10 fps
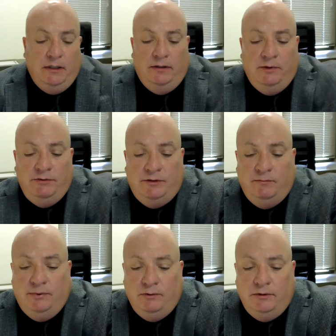the most
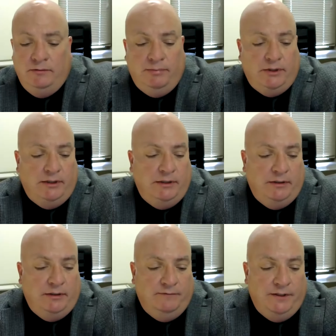important part
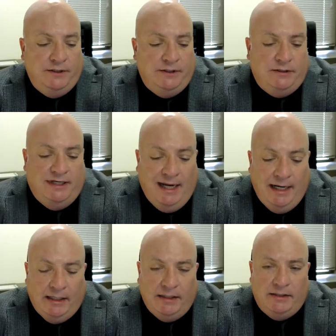of this
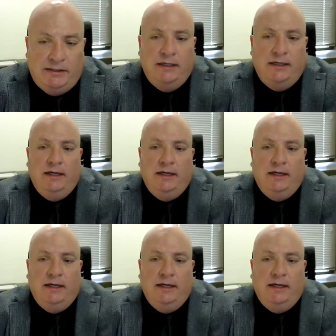case